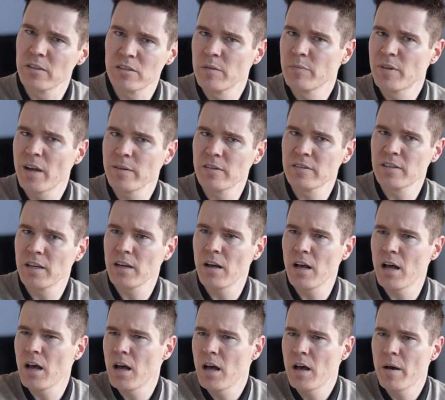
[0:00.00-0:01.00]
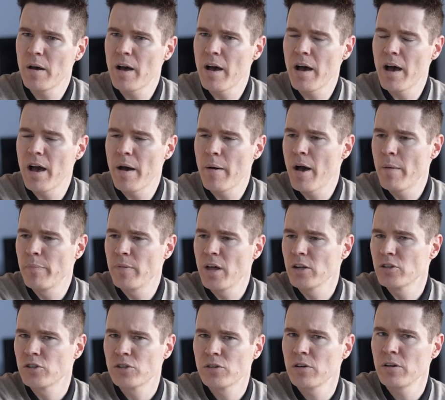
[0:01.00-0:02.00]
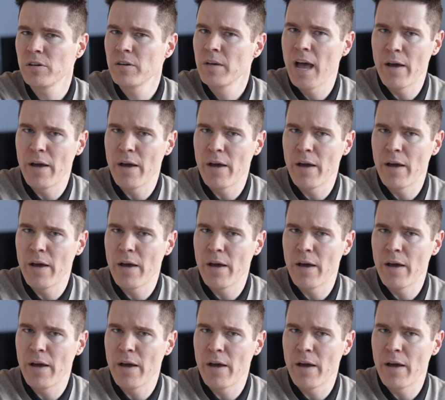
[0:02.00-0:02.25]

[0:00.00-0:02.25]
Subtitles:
And sometimes I'll say, I'm not sure.